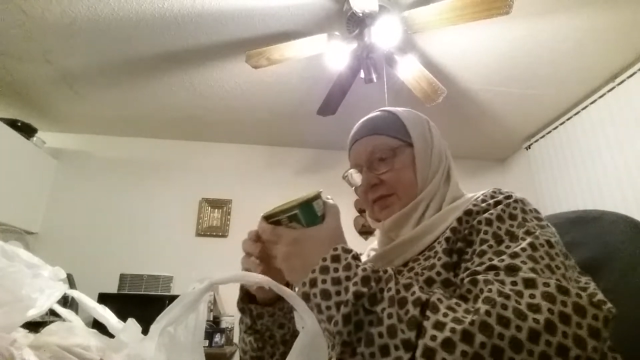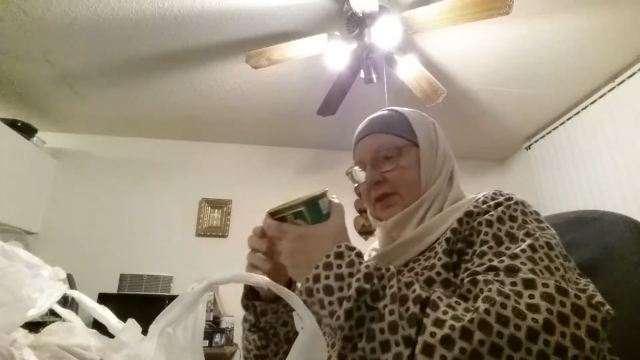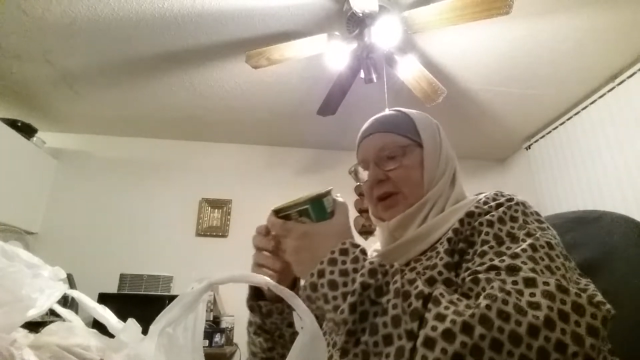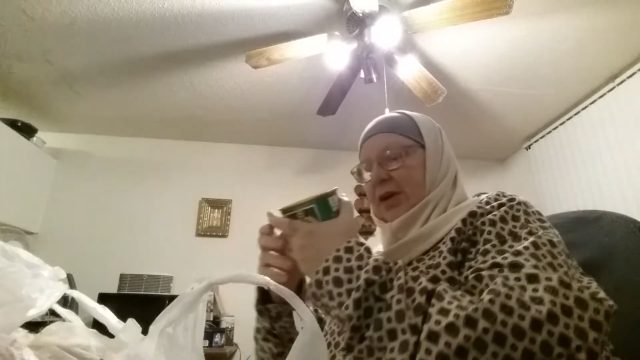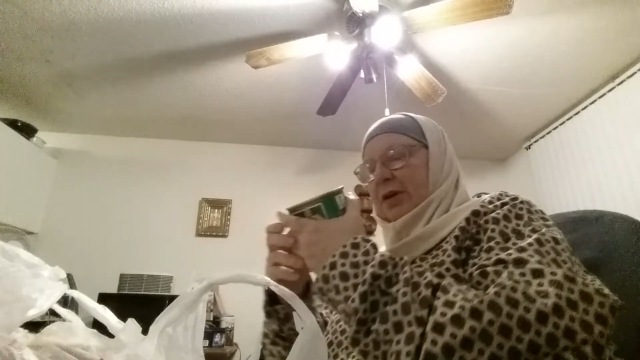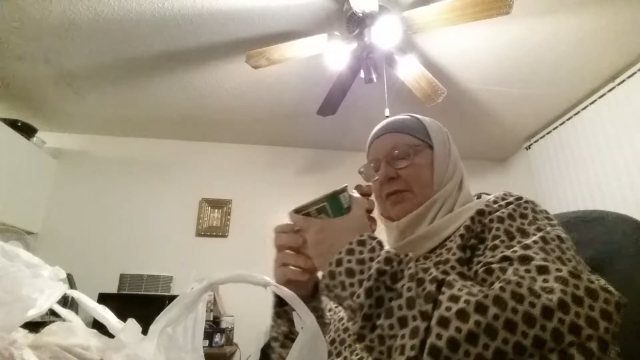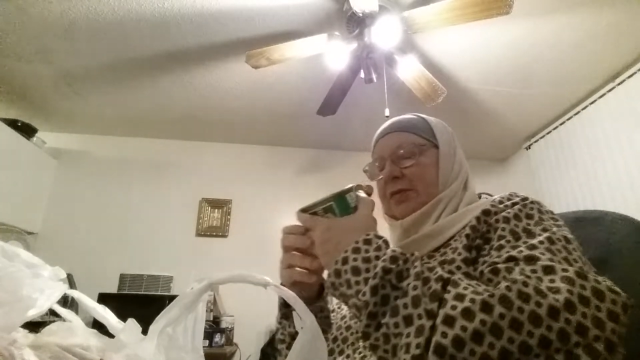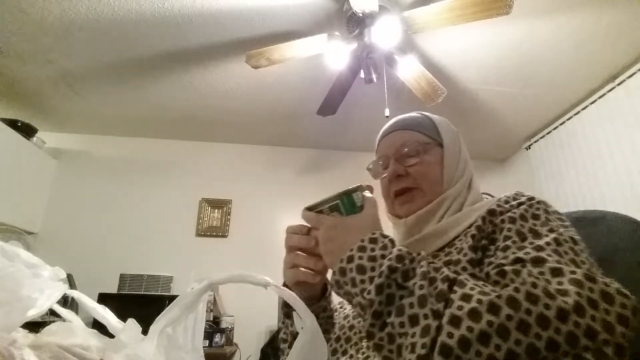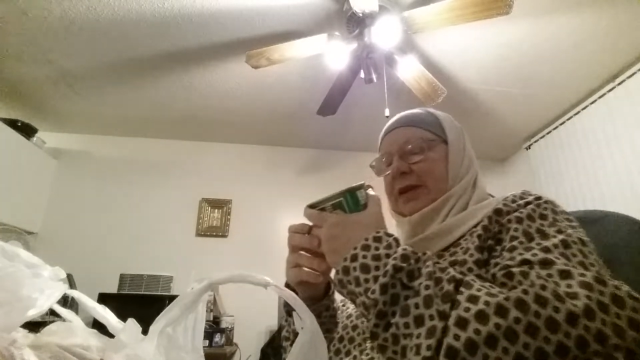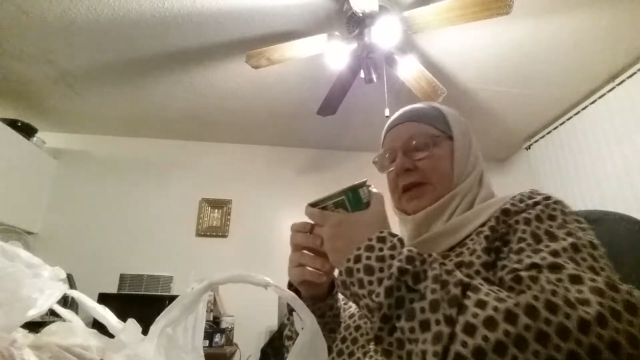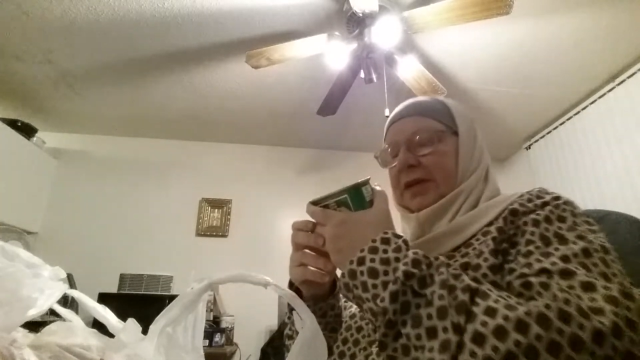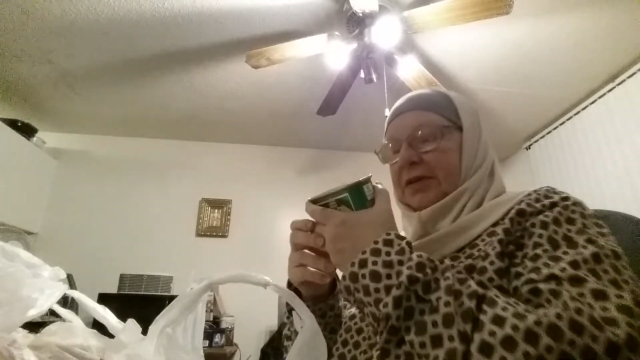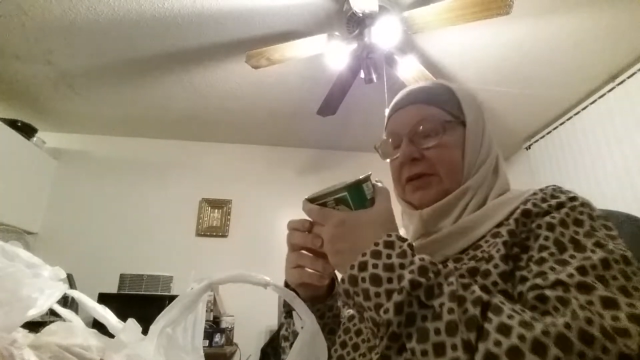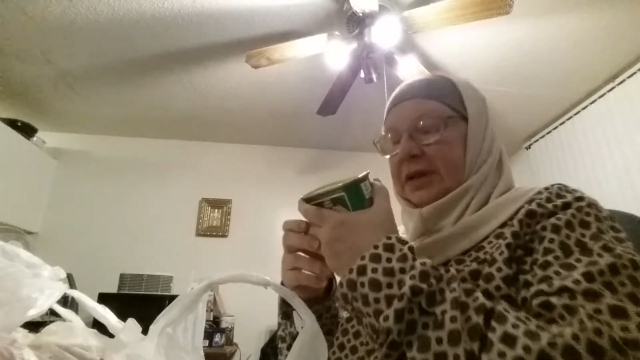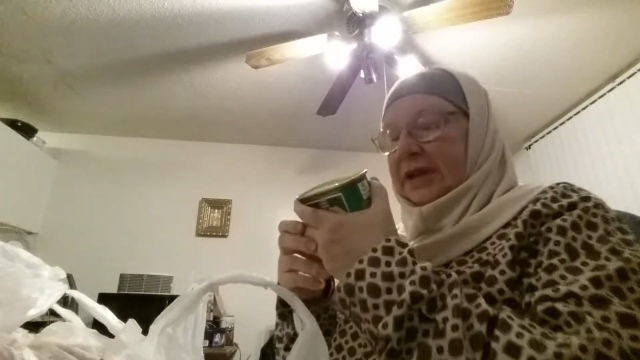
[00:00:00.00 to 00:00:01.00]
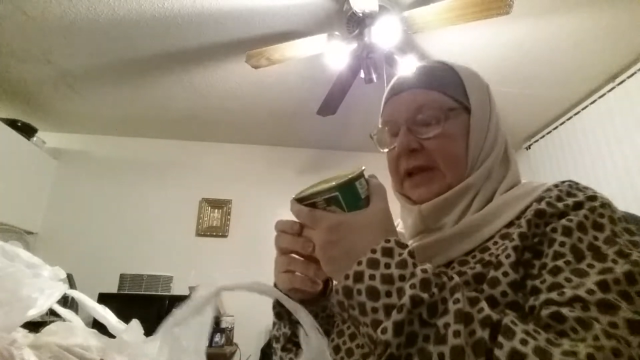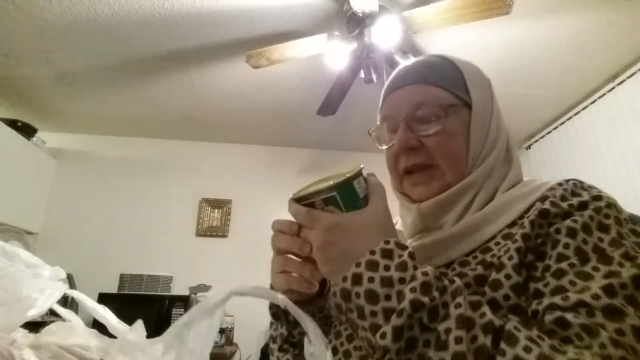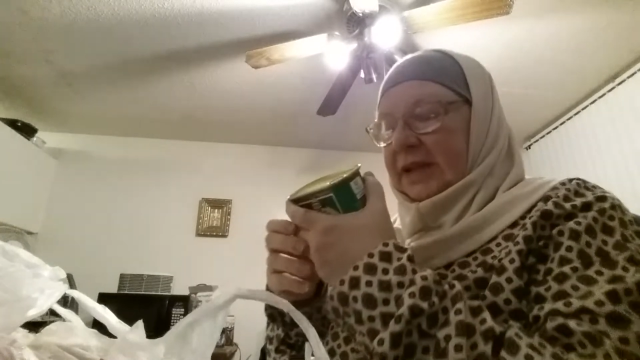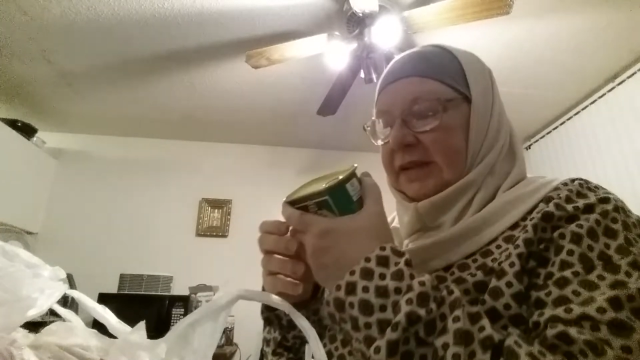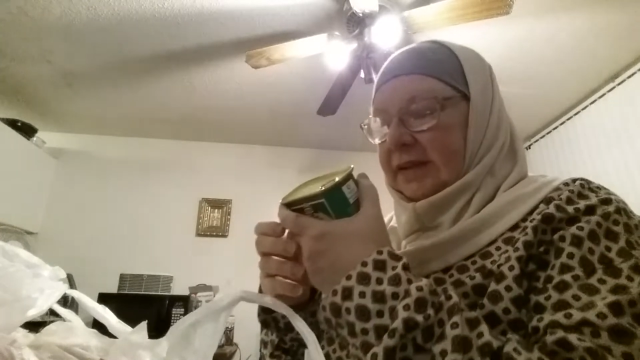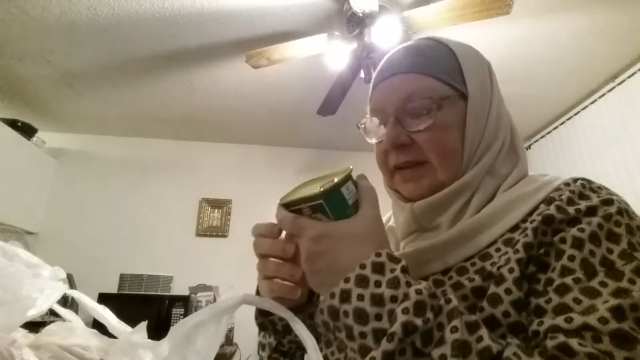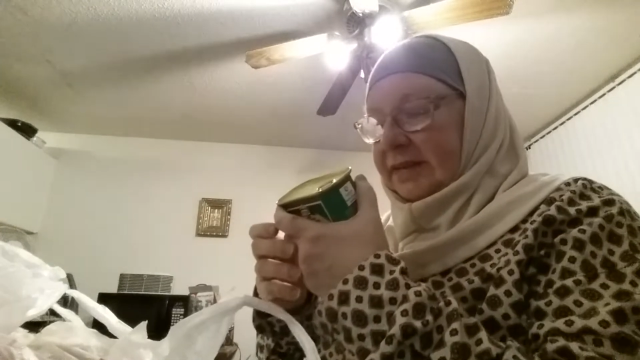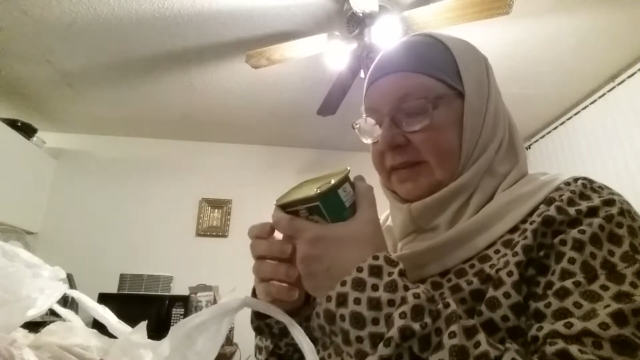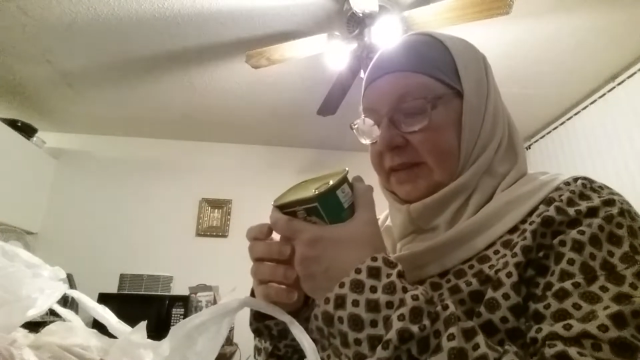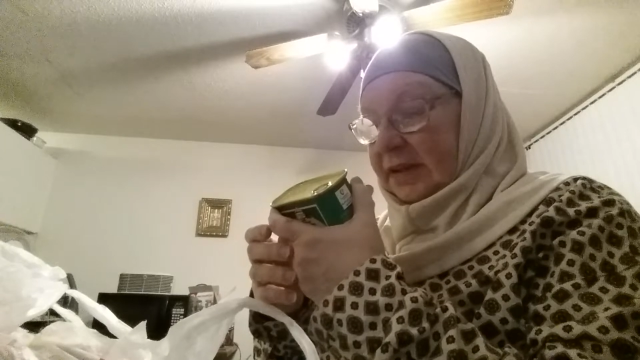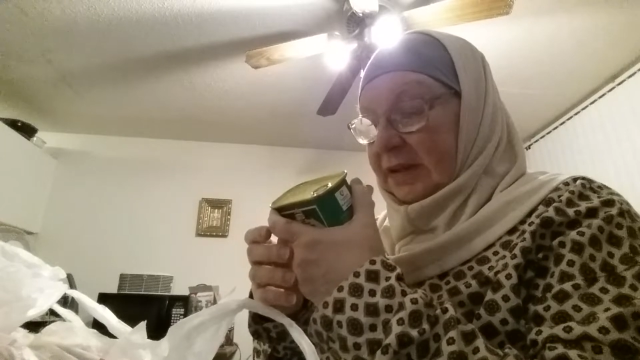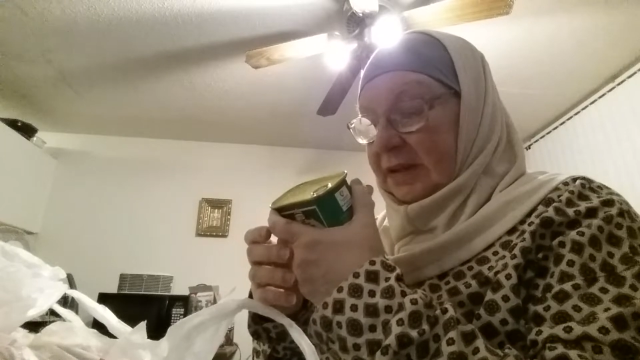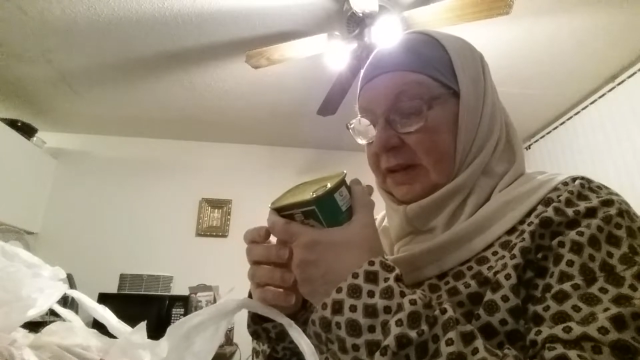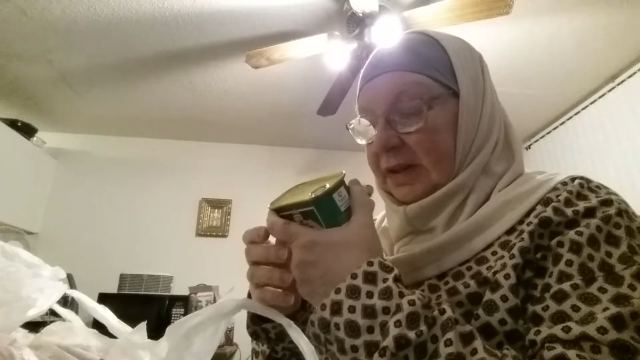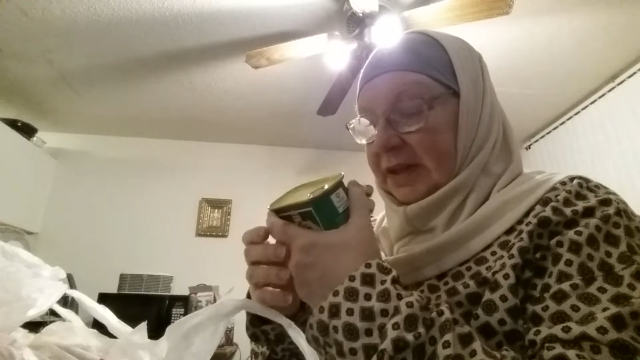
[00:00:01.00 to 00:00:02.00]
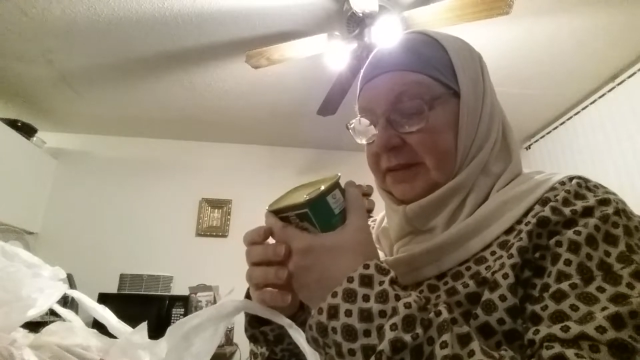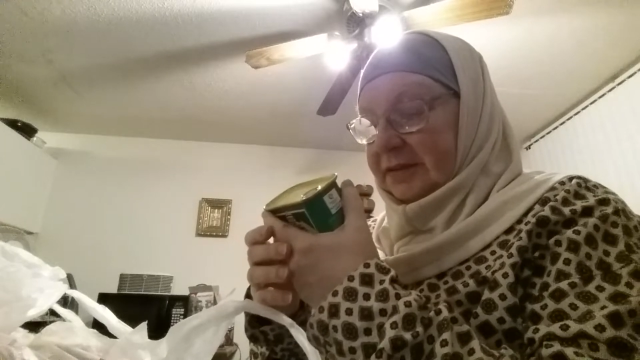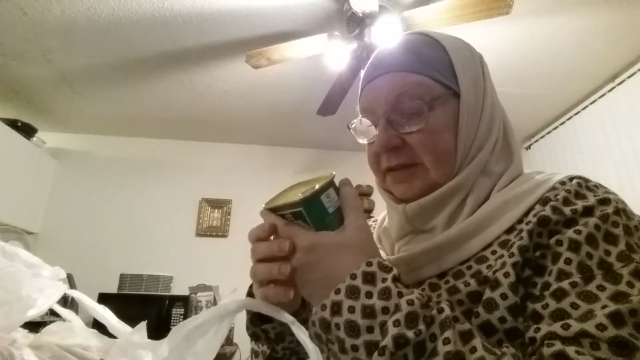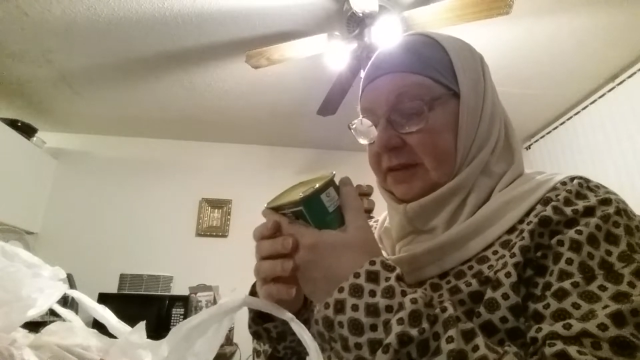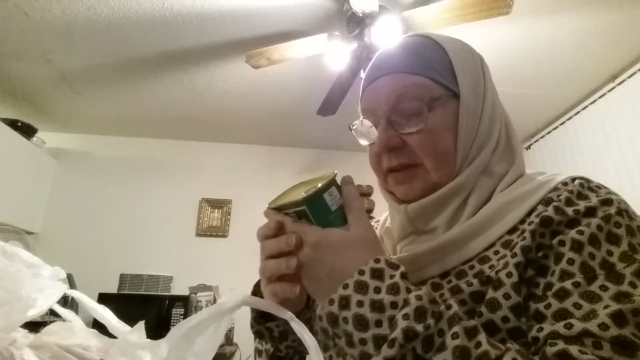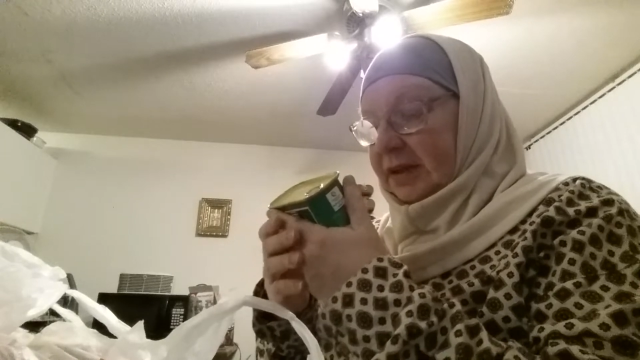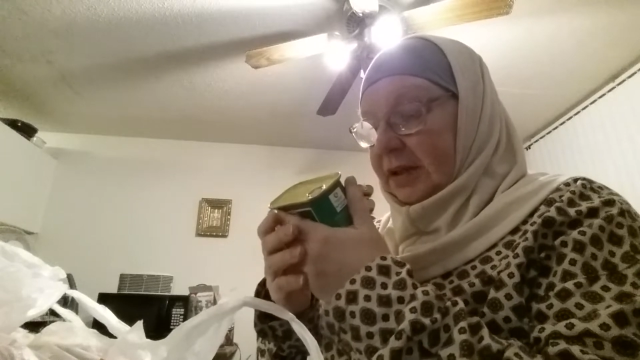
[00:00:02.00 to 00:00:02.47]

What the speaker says: haul video, this luncheon